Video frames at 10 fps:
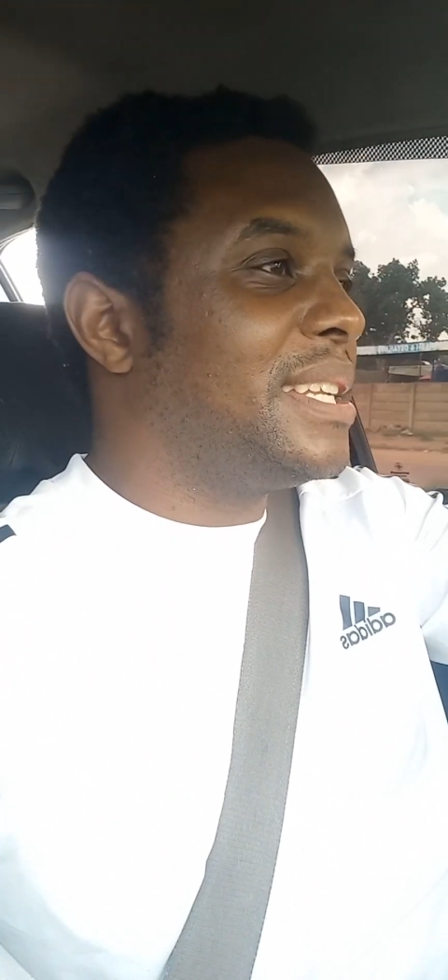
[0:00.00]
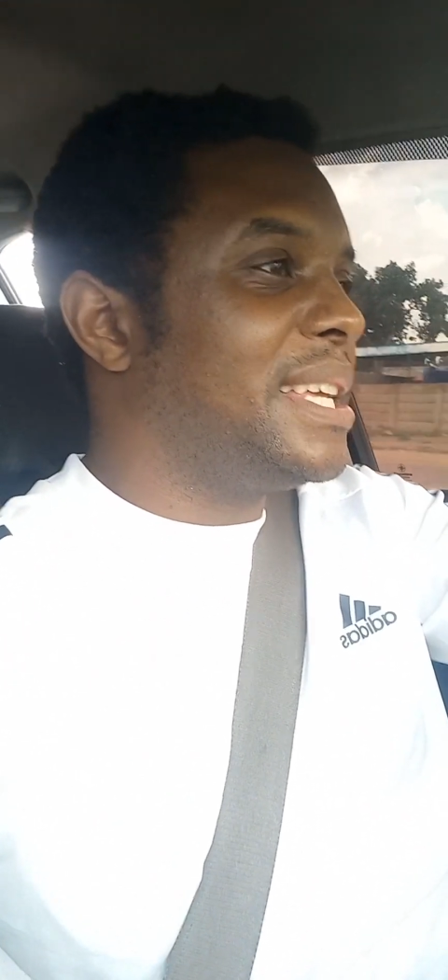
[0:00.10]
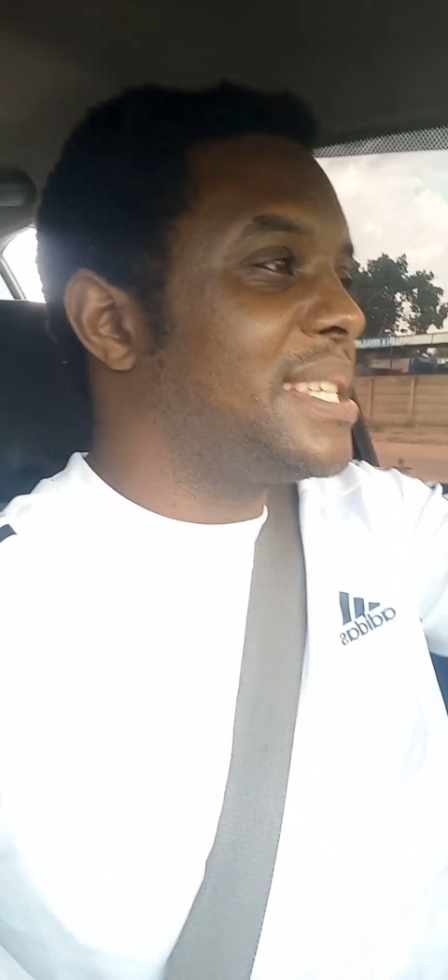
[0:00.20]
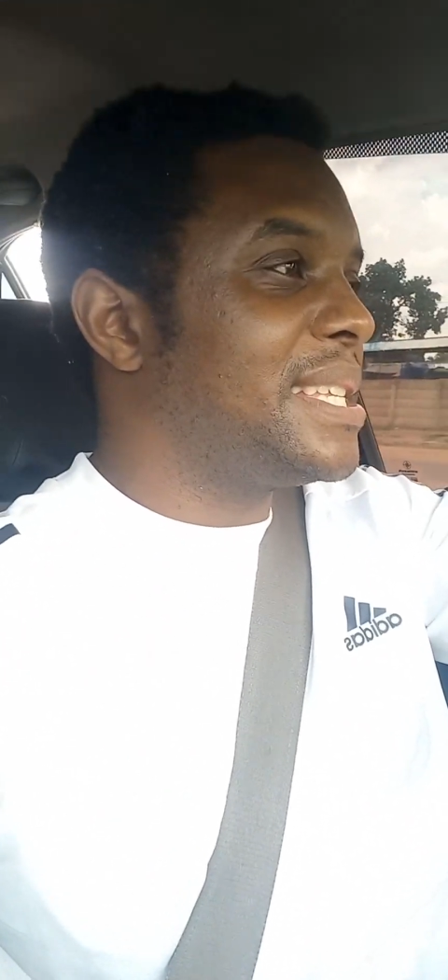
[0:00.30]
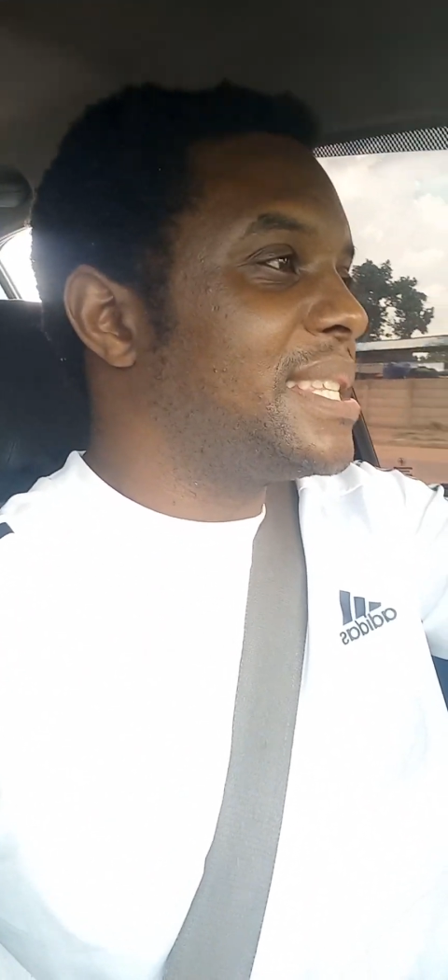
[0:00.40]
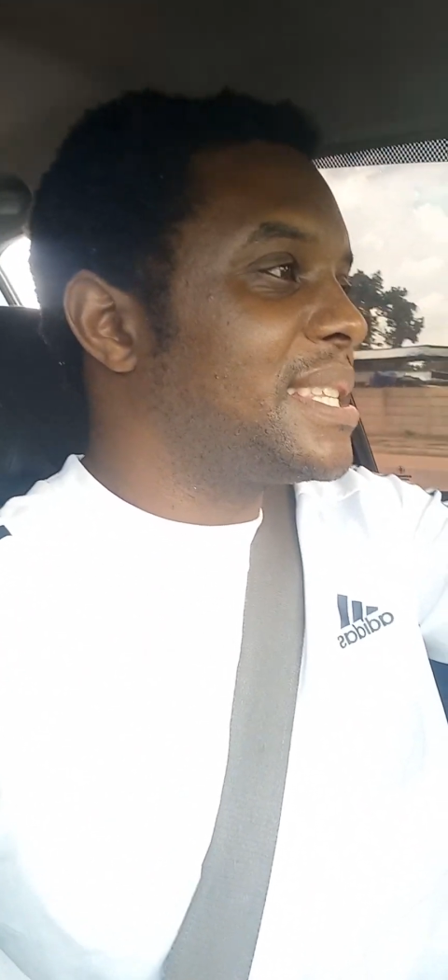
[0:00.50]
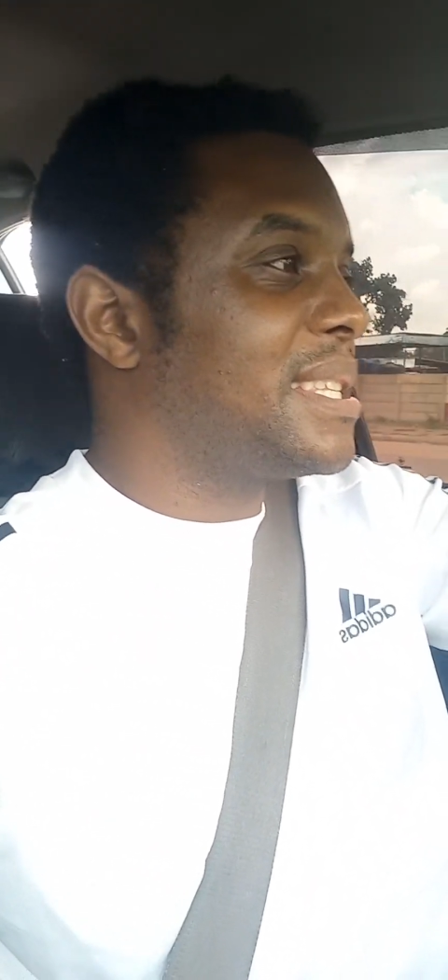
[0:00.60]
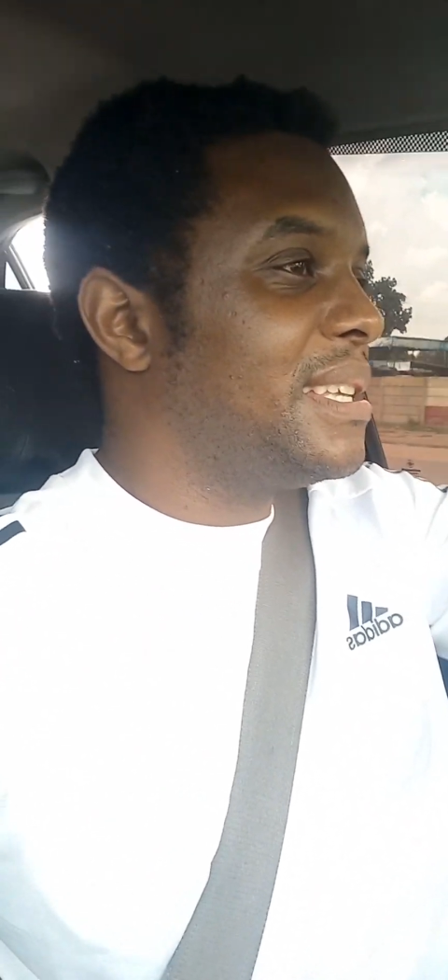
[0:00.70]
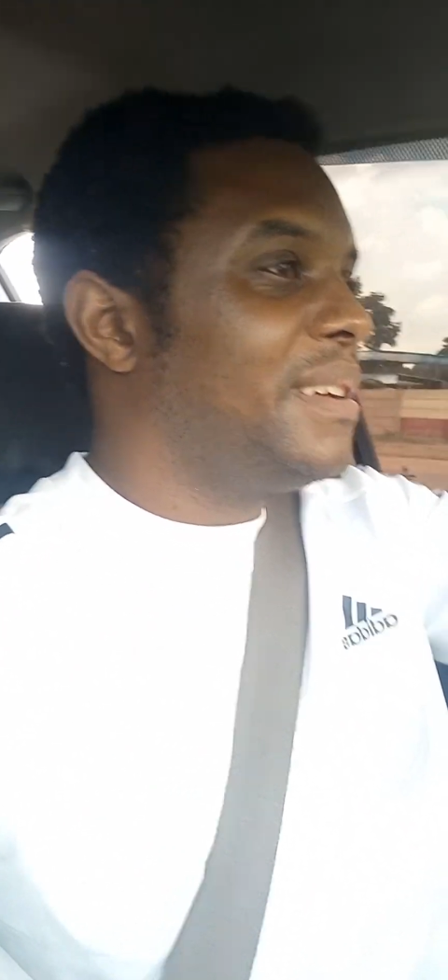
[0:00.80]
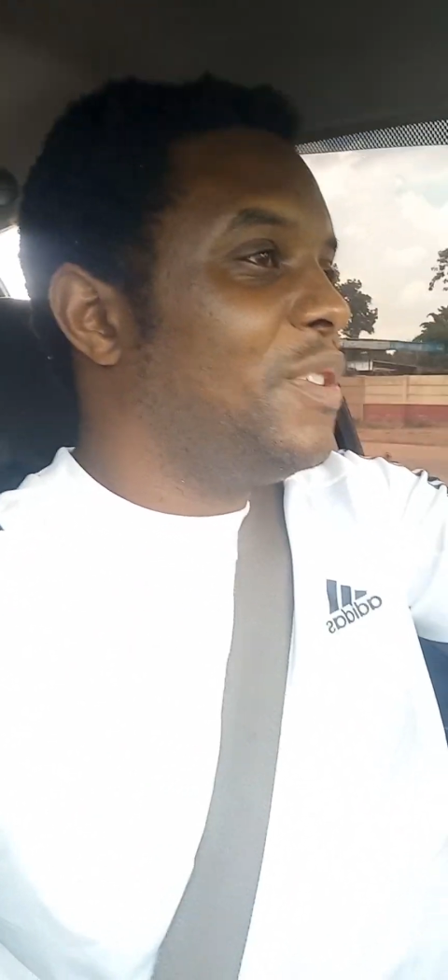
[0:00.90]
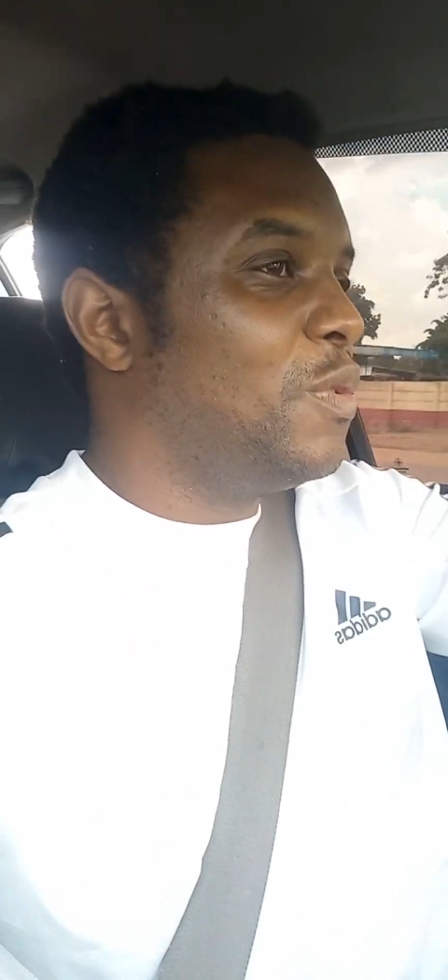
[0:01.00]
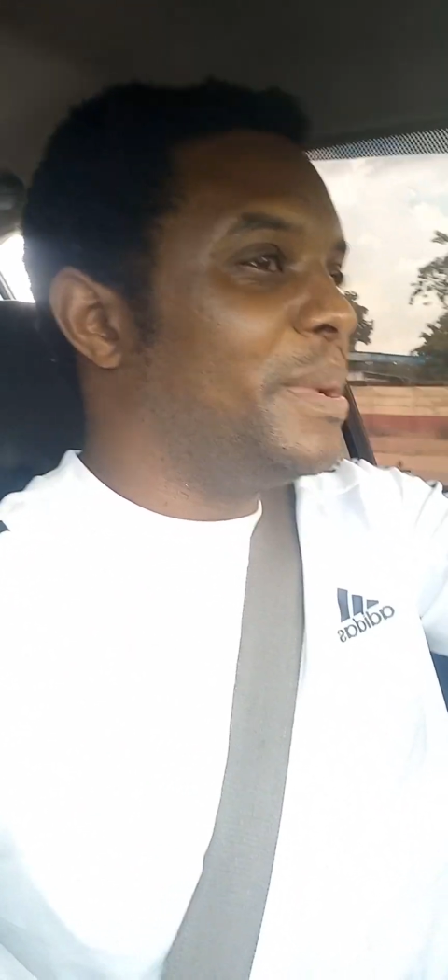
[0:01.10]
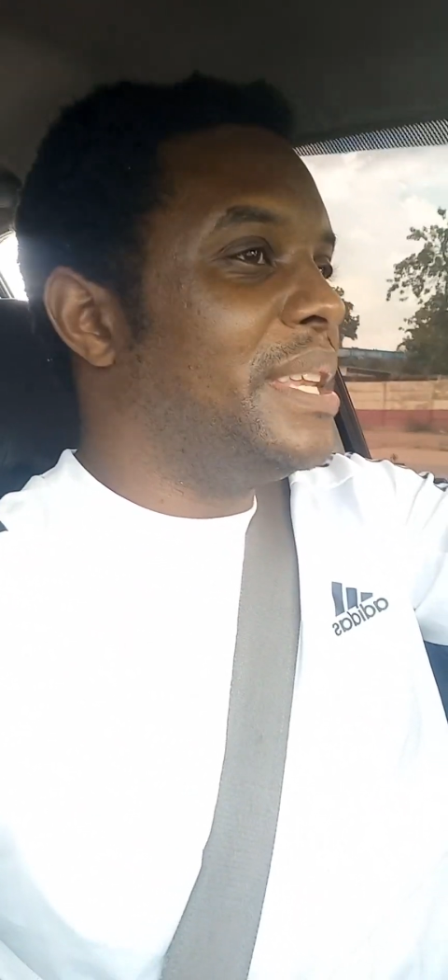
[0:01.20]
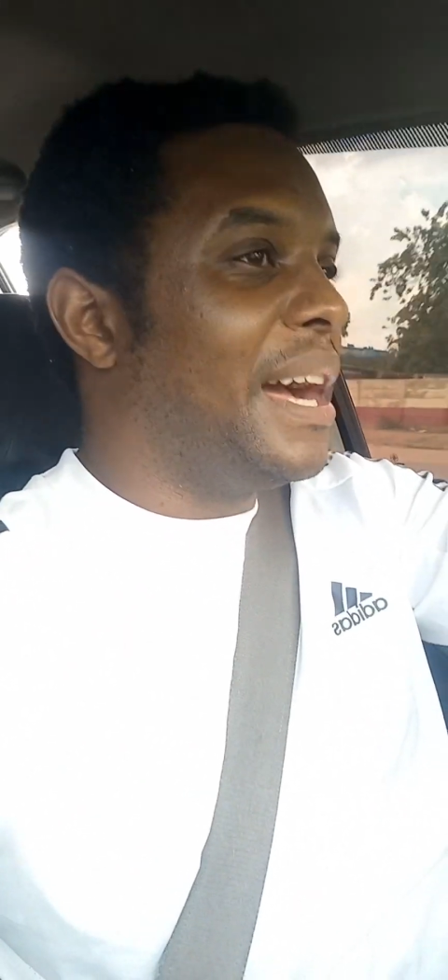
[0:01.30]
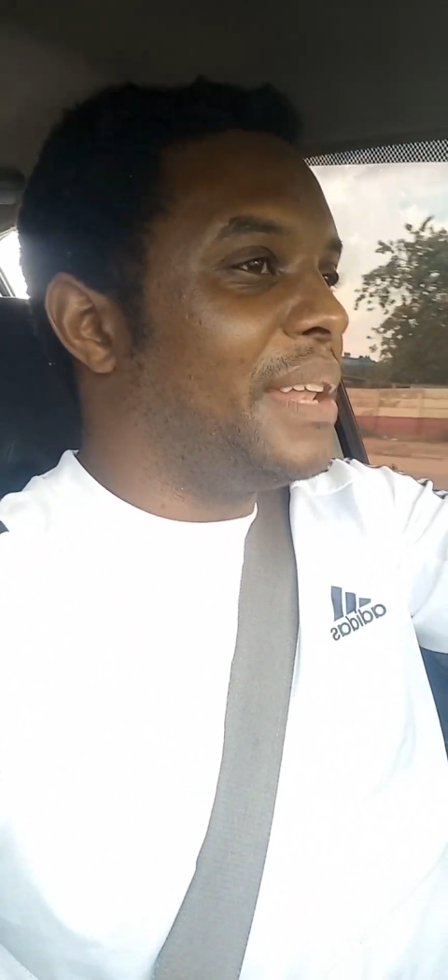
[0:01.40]
lessons will
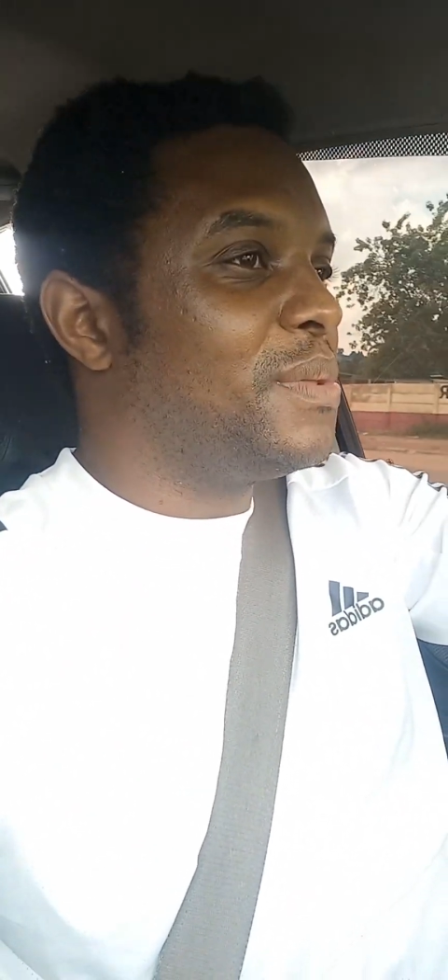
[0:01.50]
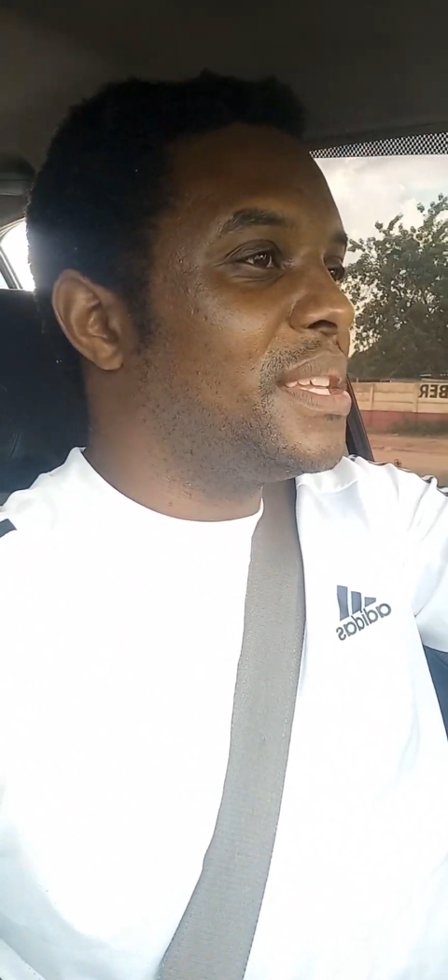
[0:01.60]
be done.